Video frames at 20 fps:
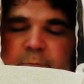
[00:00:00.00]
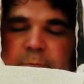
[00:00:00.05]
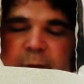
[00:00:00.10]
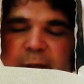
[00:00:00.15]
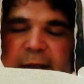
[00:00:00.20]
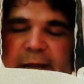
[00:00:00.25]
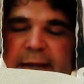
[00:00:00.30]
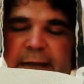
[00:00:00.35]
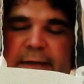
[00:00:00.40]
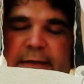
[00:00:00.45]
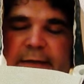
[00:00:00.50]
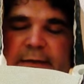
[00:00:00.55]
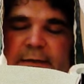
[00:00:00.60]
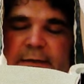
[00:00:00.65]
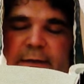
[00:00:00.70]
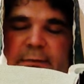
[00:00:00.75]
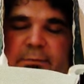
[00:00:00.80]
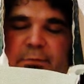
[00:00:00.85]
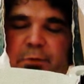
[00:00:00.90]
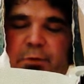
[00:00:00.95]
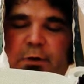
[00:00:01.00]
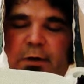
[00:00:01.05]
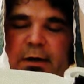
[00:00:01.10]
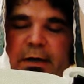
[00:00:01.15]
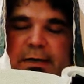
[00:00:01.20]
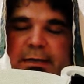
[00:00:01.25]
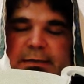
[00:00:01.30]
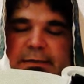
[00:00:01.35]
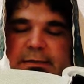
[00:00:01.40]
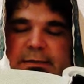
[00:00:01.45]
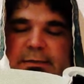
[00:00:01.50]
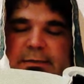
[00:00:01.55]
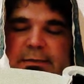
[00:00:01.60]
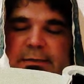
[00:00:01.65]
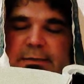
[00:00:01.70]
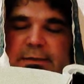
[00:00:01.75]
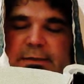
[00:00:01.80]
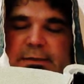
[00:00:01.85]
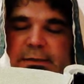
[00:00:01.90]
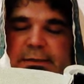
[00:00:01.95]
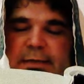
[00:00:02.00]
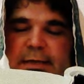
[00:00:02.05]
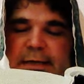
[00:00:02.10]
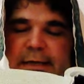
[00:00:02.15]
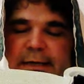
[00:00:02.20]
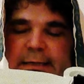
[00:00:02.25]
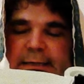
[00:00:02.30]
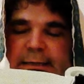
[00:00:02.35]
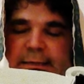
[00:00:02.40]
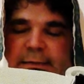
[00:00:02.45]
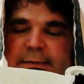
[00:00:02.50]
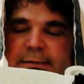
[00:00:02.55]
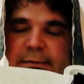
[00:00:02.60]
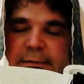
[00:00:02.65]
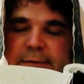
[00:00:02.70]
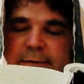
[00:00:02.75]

paid the price just as